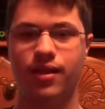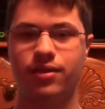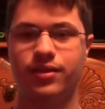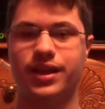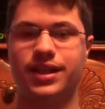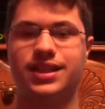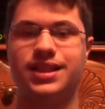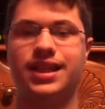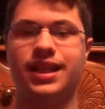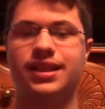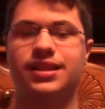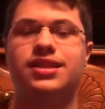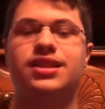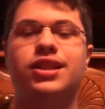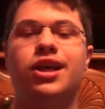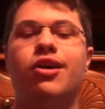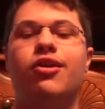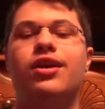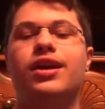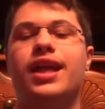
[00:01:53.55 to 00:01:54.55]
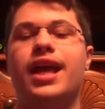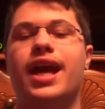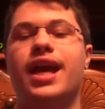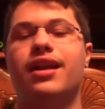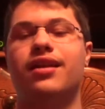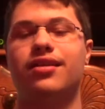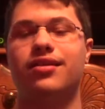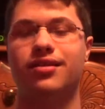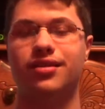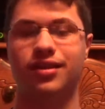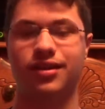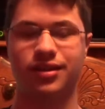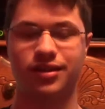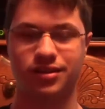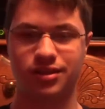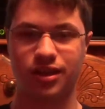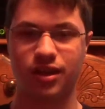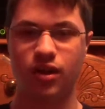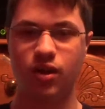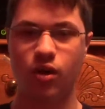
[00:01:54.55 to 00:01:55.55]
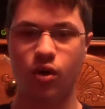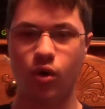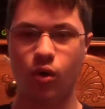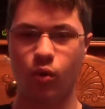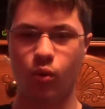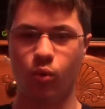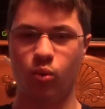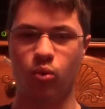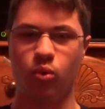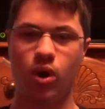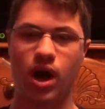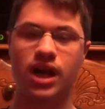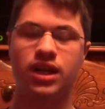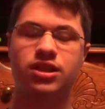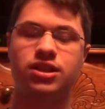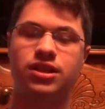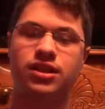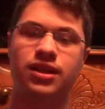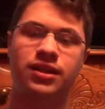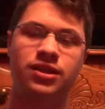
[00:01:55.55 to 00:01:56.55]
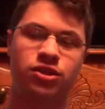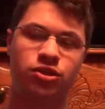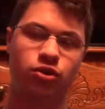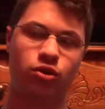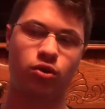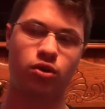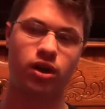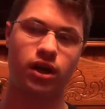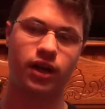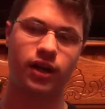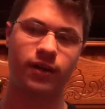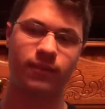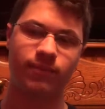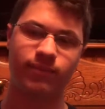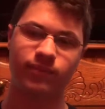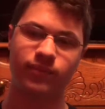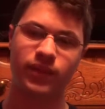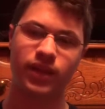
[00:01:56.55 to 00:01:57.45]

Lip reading: the 6 toa canisters washed ashore